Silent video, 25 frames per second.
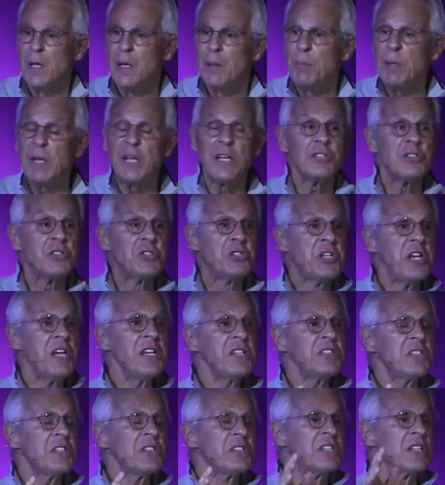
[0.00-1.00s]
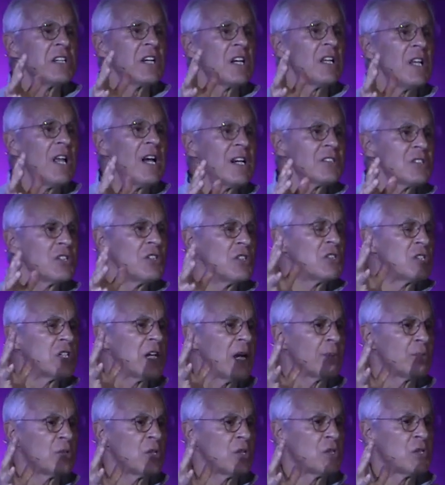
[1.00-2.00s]
Because Jesus in Colossians
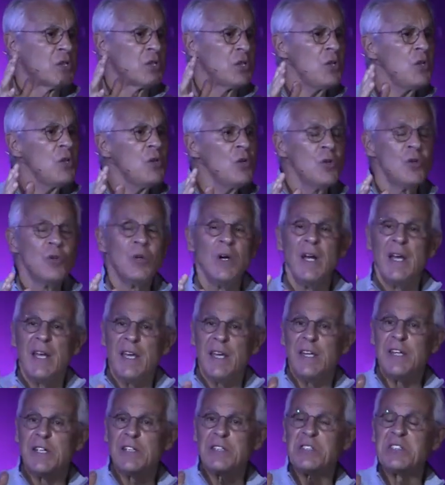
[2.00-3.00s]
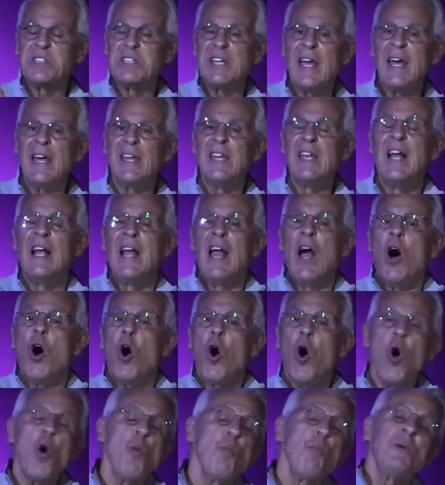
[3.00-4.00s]
chapter 2, it is said,
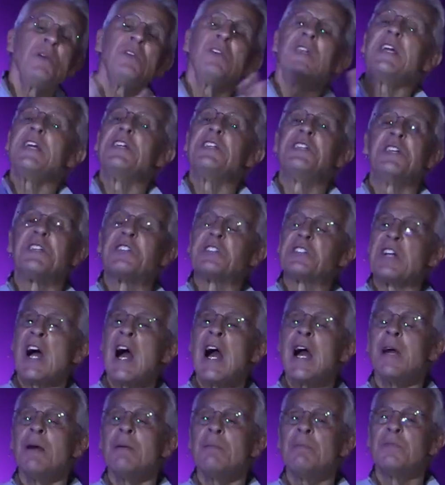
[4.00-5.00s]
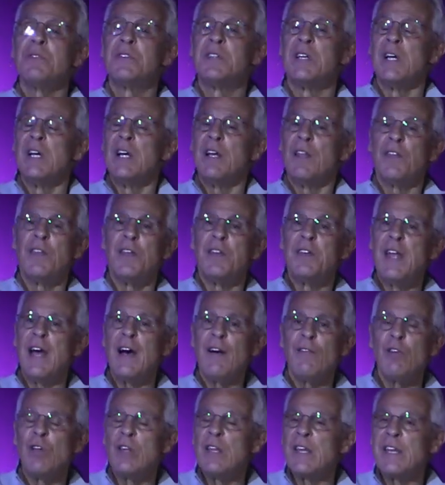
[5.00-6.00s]
openly disarmed the
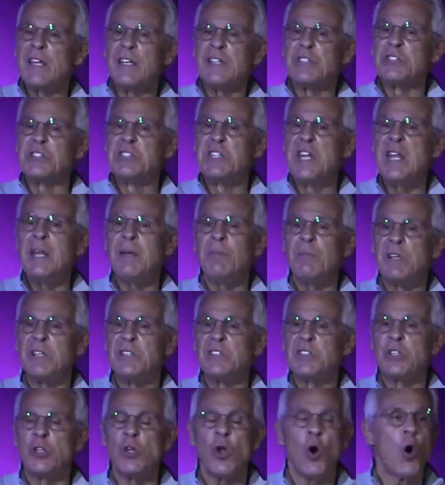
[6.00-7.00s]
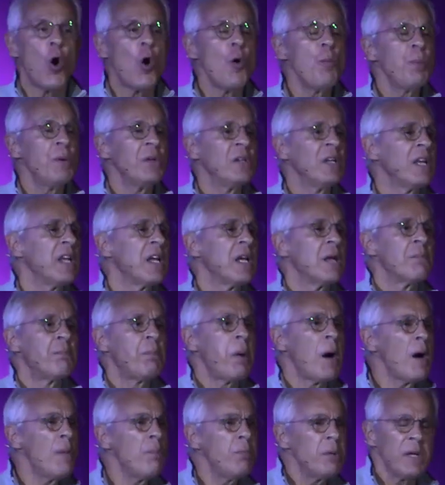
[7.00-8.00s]
devil and his demons and openly and
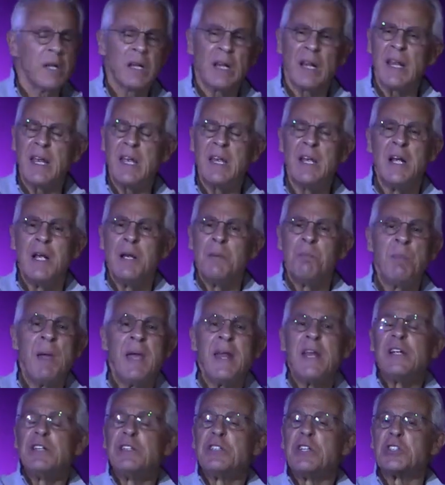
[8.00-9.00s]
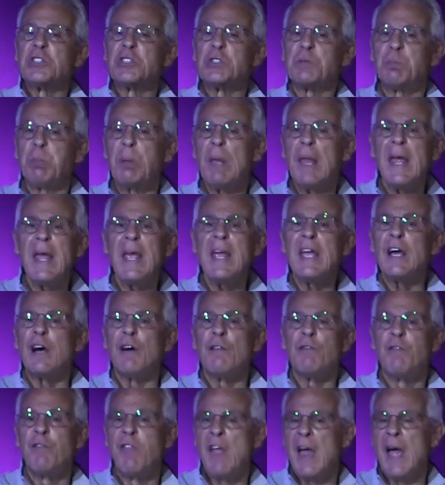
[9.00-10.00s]
publicly made a display
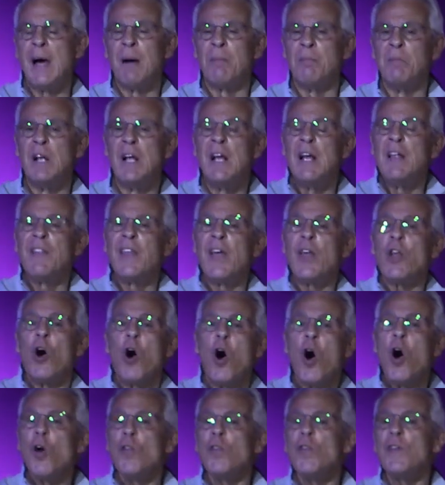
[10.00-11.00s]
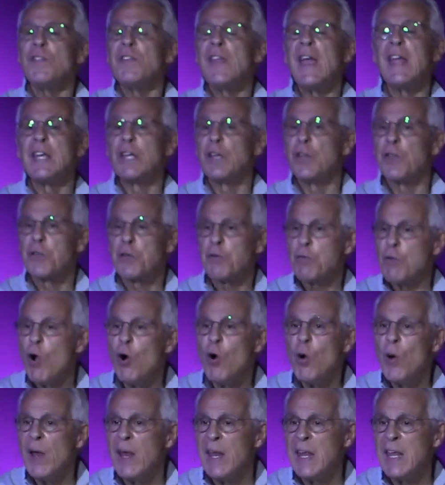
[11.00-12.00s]
of them, that all that they could
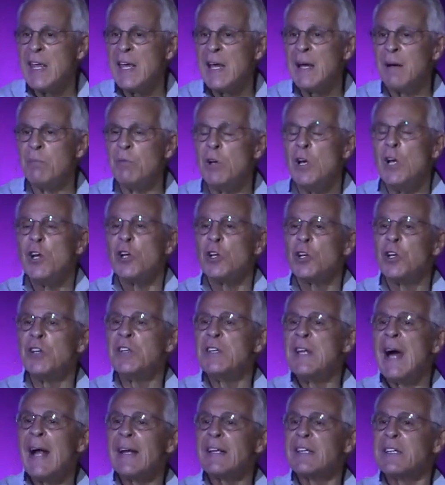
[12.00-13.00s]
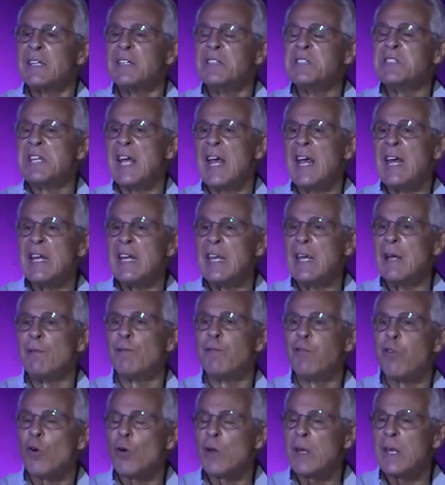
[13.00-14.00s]
throw at him could not contain him,
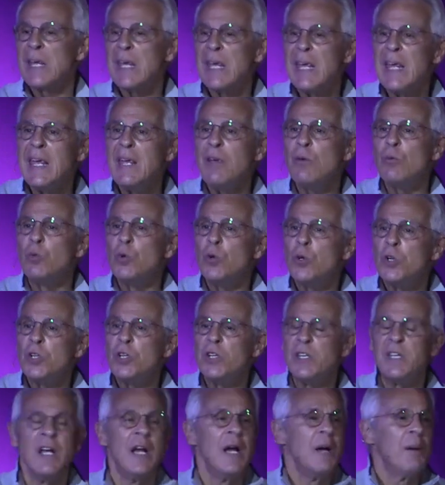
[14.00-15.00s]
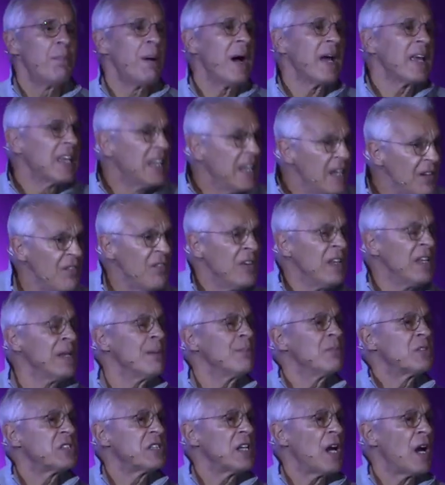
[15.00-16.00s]
for he would, by giving
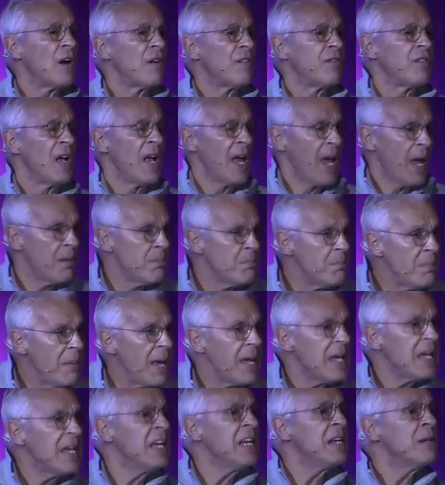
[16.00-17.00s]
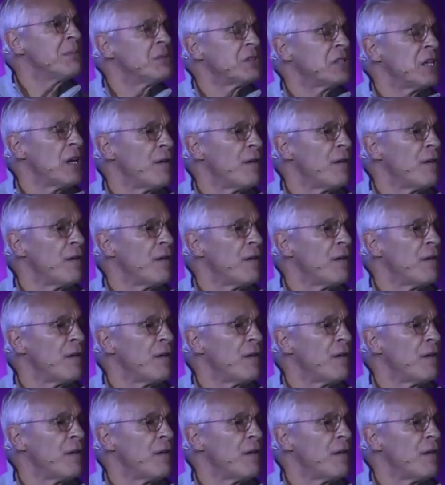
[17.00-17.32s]
himself and making himself